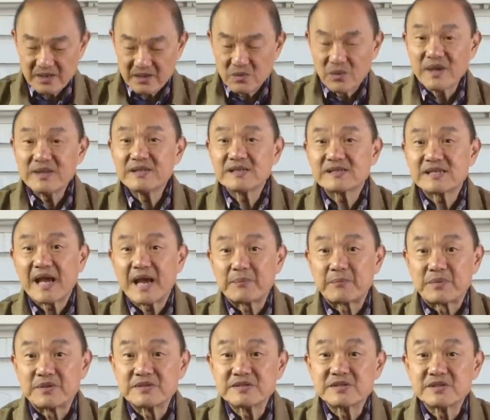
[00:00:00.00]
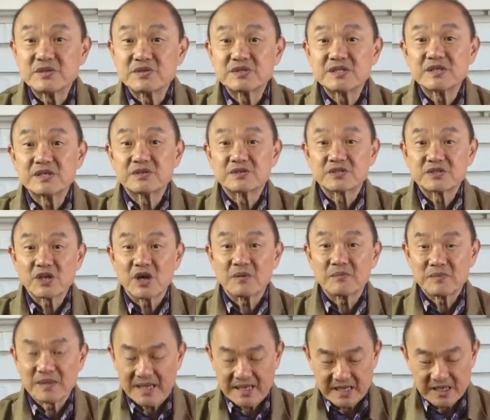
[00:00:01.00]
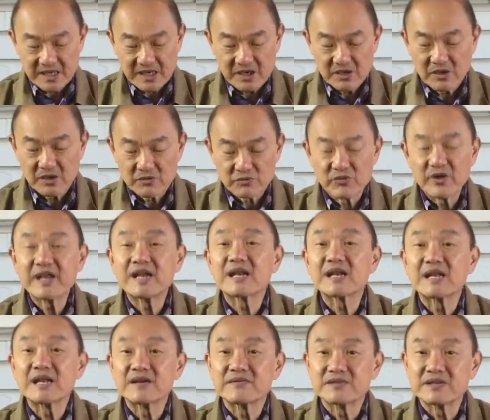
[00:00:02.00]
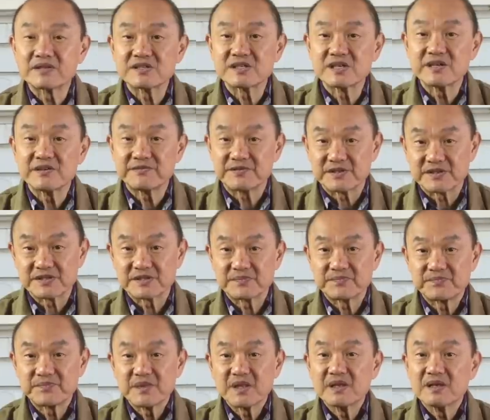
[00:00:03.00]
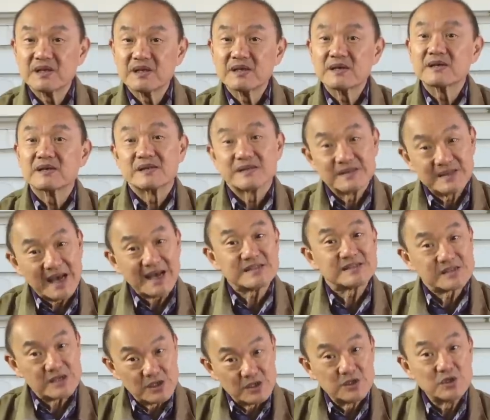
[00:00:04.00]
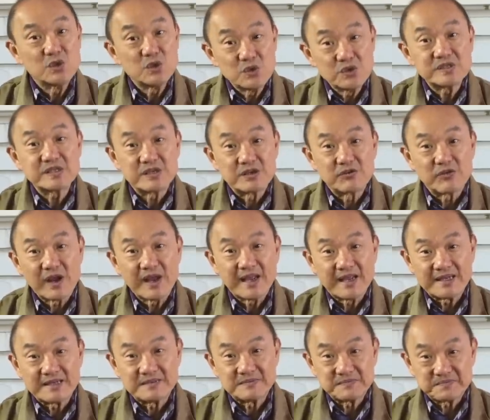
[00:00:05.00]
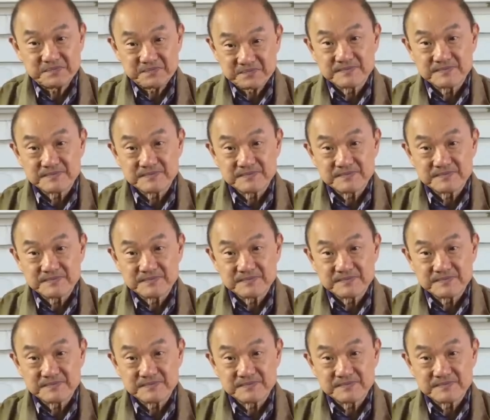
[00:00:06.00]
When this happens, you see on top like a wrinkling of the surface. That's loose grain.